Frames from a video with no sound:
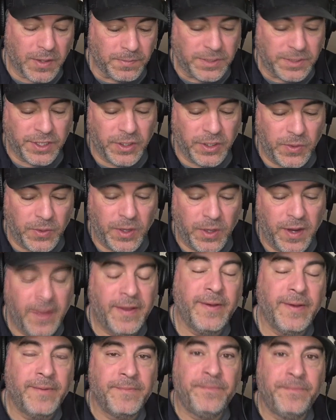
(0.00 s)
to
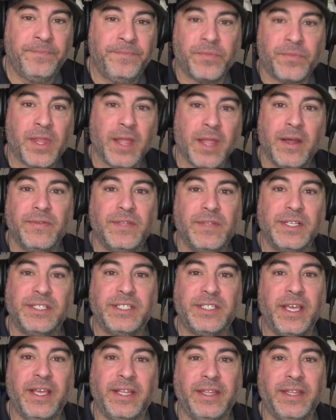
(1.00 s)
the
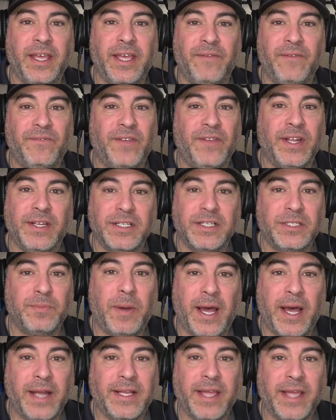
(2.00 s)
Sea and Land Fitness
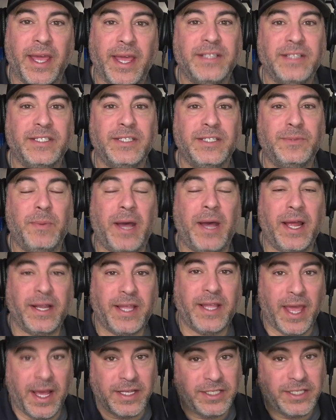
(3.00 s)
Podcast. This
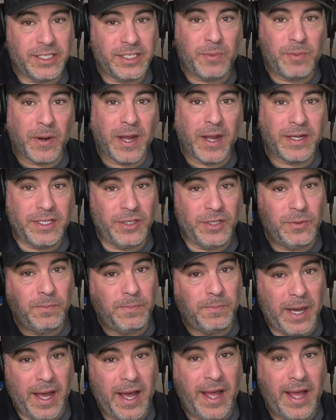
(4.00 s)
podcast is brought to you
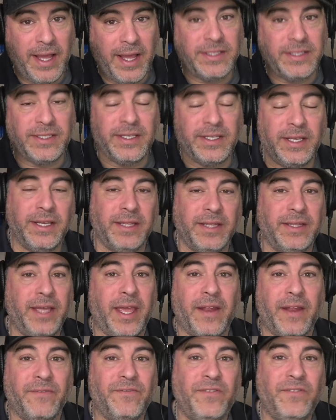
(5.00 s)
by Sea and
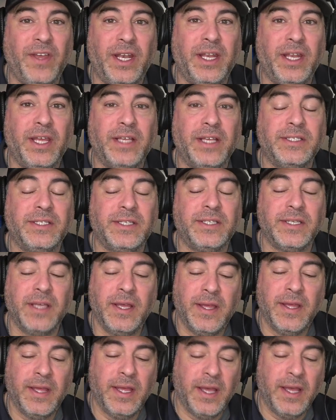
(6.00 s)
Land Fitness.
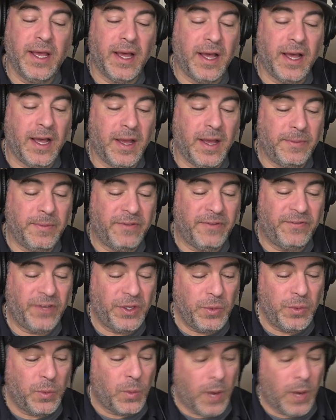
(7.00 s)
If
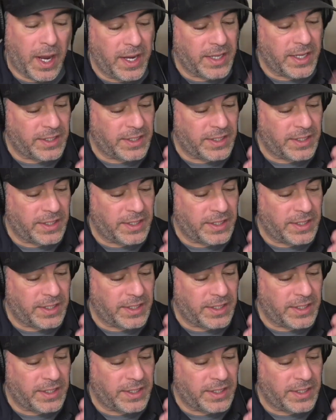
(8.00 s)
you want